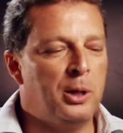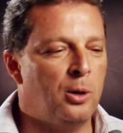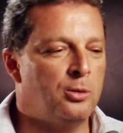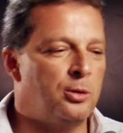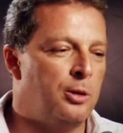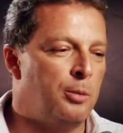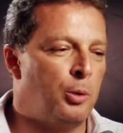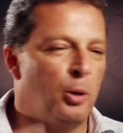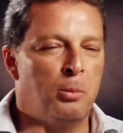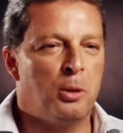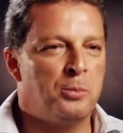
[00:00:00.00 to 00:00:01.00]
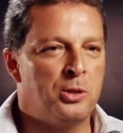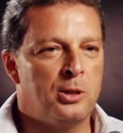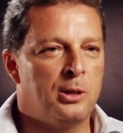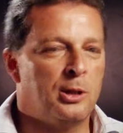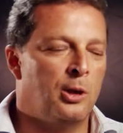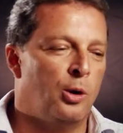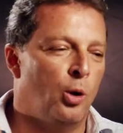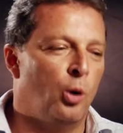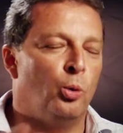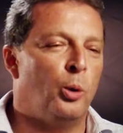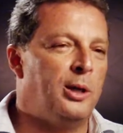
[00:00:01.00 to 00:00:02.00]
because the problems
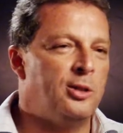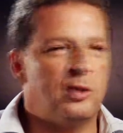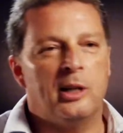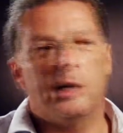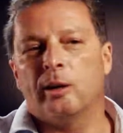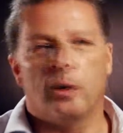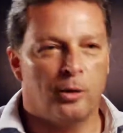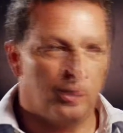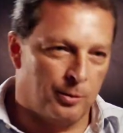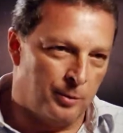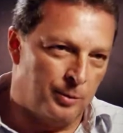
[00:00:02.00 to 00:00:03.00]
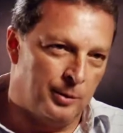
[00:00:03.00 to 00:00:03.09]
always take another